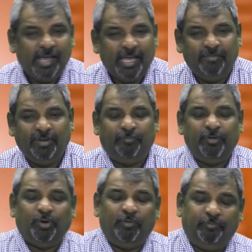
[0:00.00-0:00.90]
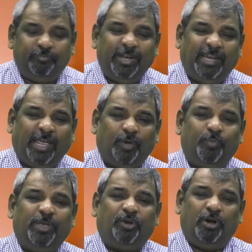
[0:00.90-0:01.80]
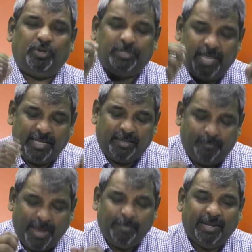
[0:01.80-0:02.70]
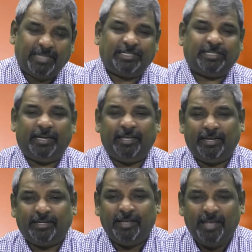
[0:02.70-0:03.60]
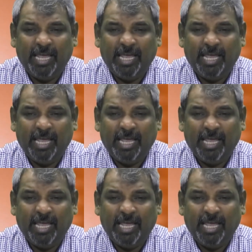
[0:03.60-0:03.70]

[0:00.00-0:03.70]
Even if we don't feel like, we got to take the Bible and study it.